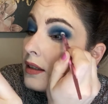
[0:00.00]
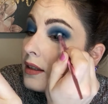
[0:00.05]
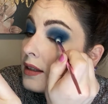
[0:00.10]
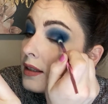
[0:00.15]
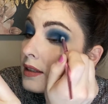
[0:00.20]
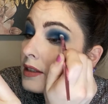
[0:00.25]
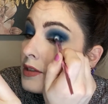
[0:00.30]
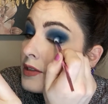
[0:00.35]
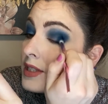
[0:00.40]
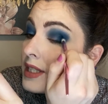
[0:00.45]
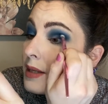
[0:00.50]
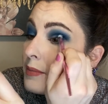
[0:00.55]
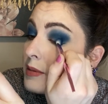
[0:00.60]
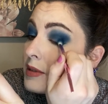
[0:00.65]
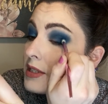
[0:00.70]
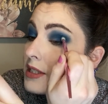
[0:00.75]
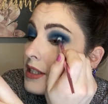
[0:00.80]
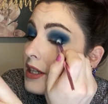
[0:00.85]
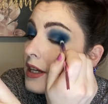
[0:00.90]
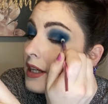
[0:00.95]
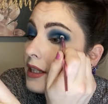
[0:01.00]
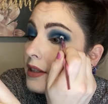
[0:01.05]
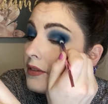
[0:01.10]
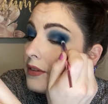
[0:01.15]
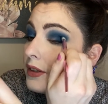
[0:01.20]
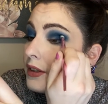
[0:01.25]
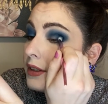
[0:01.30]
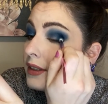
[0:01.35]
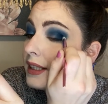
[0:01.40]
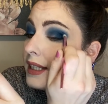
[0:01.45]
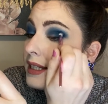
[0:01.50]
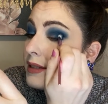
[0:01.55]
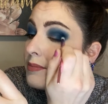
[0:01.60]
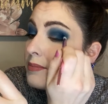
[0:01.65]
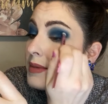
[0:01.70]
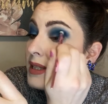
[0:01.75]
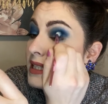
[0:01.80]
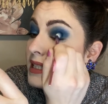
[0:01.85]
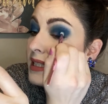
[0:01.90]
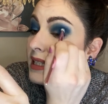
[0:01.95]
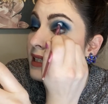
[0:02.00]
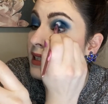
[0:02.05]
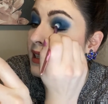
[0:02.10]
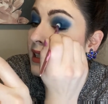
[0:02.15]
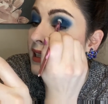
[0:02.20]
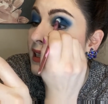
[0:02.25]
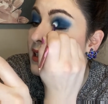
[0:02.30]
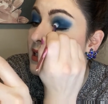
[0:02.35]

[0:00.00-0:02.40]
Close up is good if you're like missing any